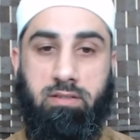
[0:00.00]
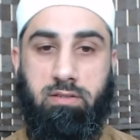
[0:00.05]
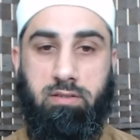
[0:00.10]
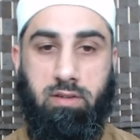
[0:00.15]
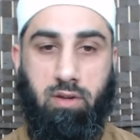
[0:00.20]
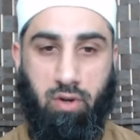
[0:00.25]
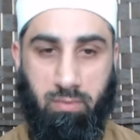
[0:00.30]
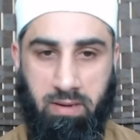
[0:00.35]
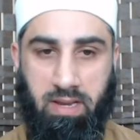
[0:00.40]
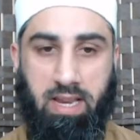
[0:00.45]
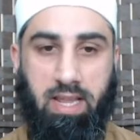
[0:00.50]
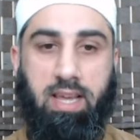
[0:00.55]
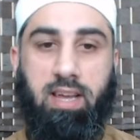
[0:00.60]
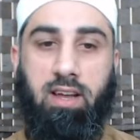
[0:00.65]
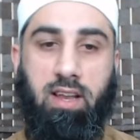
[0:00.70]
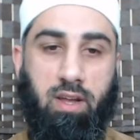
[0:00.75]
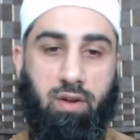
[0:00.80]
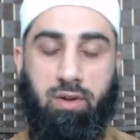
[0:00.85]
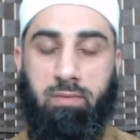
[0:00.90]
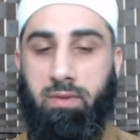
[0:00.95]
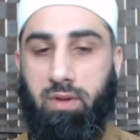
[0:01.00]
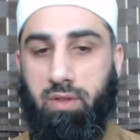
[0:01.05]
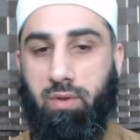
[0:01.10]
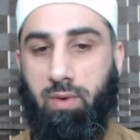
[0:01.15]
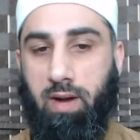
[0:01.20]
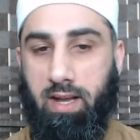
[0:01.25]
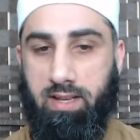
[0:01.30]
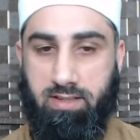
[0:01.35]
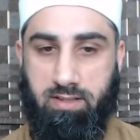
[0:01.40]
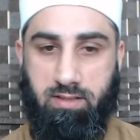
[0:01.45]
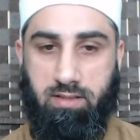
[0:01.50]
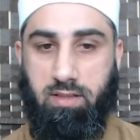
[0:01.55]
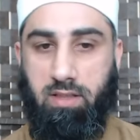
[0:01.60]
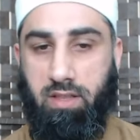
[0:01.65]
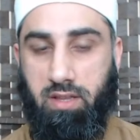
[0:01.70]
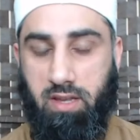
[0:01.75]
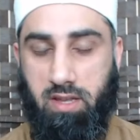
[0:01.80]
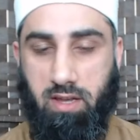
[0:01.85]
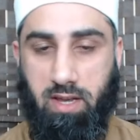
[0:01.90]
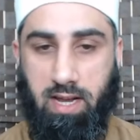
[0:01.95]
It could be legal, it could be otherwise. The
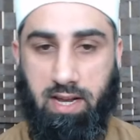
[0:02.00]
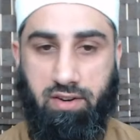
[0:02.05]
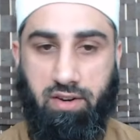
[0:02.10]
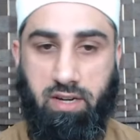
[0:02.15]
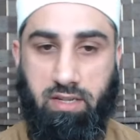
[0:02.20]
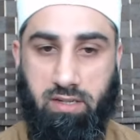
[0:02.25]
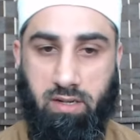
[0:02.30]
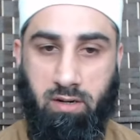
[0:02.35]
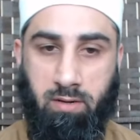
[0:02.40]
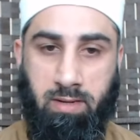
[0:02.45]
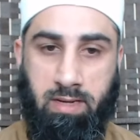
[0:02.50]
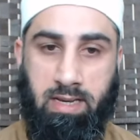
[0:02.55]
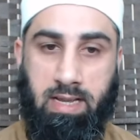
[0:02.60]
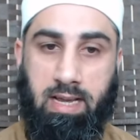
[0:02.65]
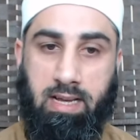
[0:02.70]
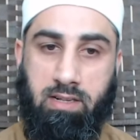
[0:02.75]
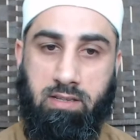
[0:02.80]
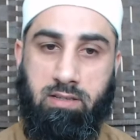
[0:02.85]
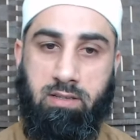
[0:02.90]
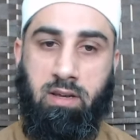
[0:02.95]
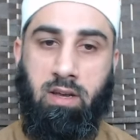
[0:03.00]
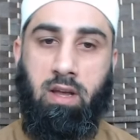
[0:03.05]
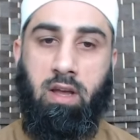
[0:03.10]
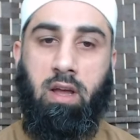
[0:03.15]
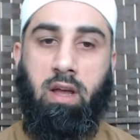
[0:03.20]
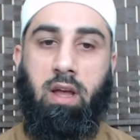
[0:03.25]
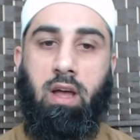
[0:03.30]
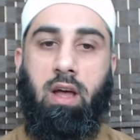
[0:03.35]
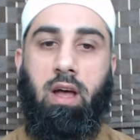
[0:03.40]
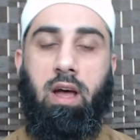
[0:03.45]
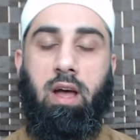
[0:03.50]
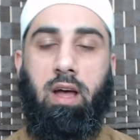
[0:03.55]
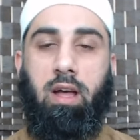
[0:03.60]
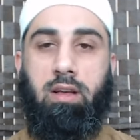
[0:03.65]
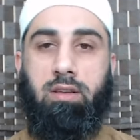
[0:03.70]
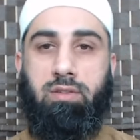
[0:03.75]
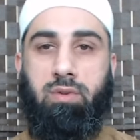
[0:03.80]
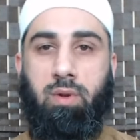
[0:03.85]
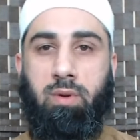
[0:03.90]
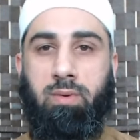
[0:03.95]
three categories are coming next. Uh,
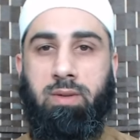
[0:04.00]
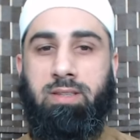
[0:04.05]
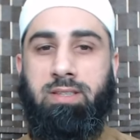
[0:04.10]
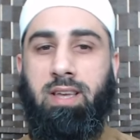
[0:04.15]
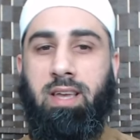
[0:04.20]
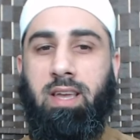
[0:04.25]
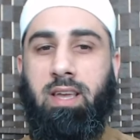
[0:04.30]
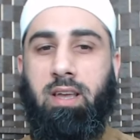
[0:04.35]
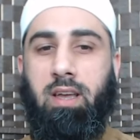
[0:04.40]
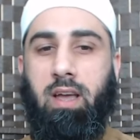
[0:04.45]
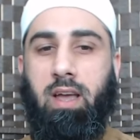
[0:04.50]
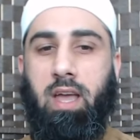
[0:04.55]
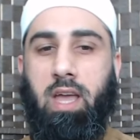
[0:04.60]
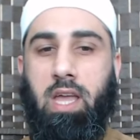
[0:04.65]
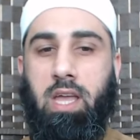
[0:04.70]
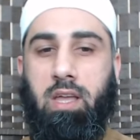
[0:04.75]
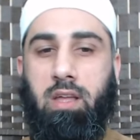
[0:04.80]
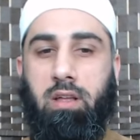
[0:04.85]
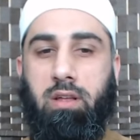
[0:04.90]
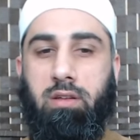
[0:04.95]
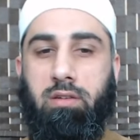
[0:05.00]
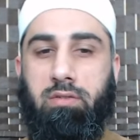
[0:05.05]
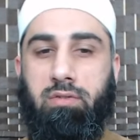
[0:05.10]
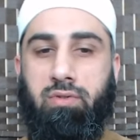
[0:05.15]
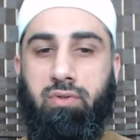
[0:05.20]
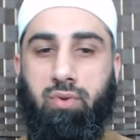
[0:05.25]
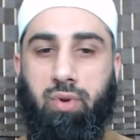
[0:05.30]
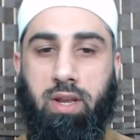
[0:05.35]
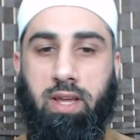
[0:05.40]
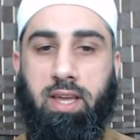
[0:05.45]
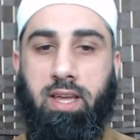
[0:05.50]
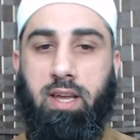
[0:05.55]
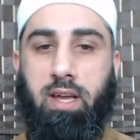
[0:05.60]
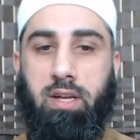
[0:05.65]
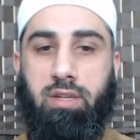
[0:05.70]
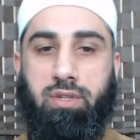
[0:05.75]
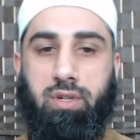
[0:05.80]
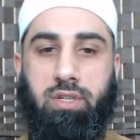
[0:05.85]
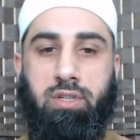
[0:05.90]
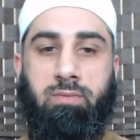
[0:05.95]
so when we say a ruling, a
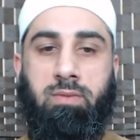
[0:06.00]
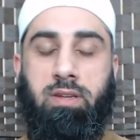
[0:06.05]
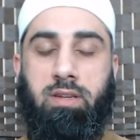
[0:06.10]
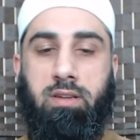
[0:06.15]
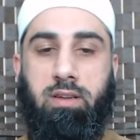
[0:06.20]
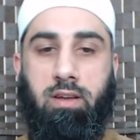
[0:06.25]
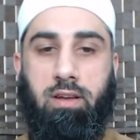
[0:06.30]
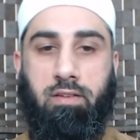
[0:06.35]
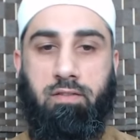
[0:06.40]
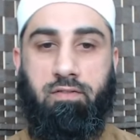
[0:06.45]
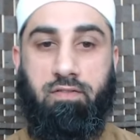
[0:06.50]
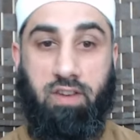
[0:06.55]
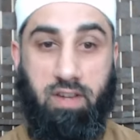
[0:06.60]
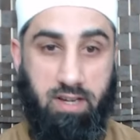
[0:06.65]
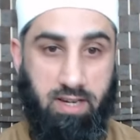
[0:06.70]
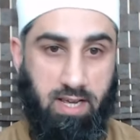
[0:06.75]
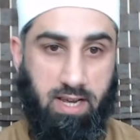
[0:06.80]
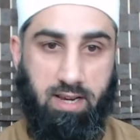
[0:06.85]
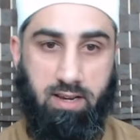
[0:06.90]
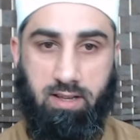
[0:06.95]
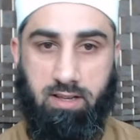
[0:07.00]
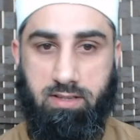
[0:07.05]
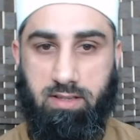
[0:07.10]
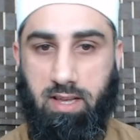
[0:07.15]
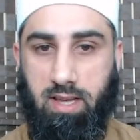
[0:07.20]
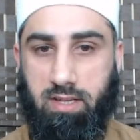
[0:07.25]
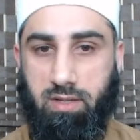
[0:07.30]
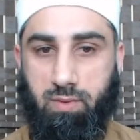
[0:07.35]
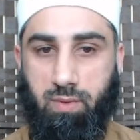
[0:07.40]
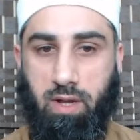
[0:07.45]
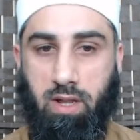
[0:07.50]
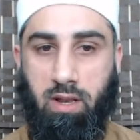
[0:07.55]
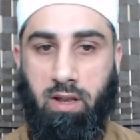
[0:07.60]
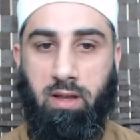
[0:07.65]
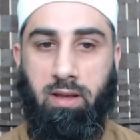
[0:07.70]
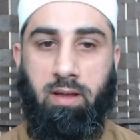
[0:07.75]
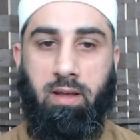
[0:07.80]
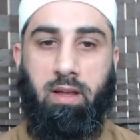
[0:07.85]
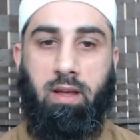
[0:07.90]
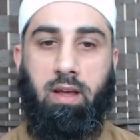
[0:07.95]
judgment, a verdict is there as well,
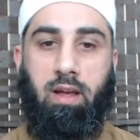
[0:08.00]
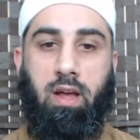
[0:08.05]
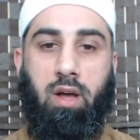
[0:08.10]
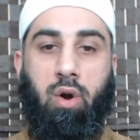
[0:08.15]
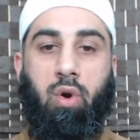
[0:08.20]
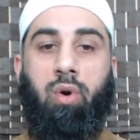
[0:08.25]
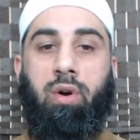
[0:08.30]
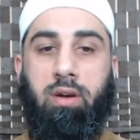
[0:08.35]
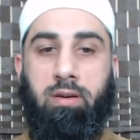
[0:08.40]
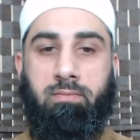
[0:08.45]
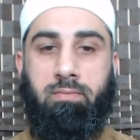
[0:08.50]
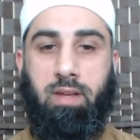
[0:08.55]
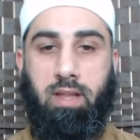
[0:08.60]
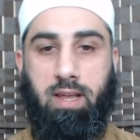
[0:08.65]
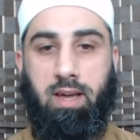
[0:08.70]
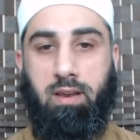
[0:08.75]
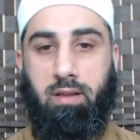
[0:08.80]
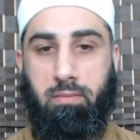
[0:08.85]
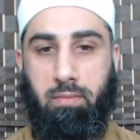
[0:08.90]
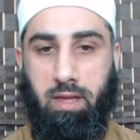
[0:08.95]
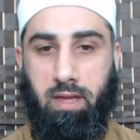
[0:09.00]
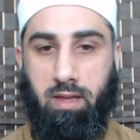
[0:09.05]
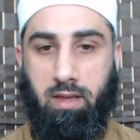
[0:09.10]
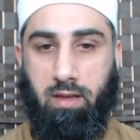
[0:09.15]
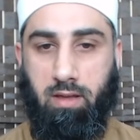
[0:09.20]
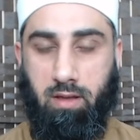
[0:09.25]
a hukam in Arabic.